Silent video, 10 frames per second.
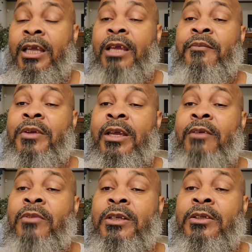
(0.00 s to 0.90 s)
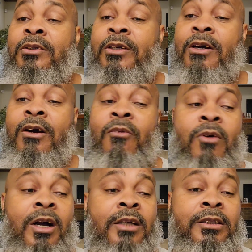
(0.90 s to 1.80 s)
If he ain't went to a car
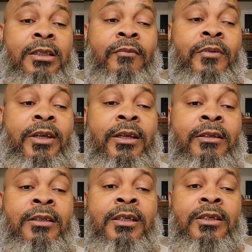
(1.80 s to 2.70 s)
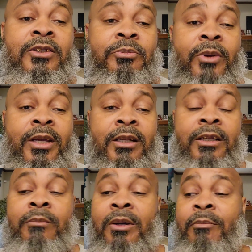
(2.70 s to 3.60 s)
wash or if he ain't spray
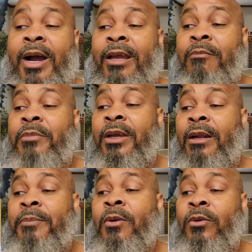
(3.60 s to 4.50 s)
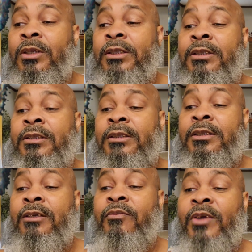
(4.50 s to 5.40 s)
clean. But by him being the police,
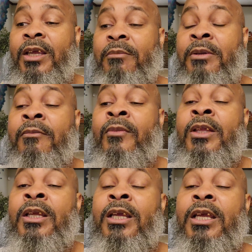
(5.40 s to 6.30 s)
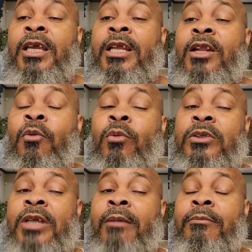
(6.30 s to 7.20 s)
you feel me? He know
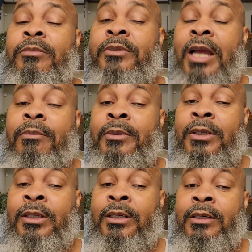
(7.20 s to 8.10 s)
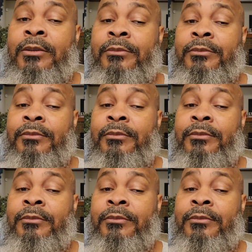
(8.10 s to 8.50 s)
what type type of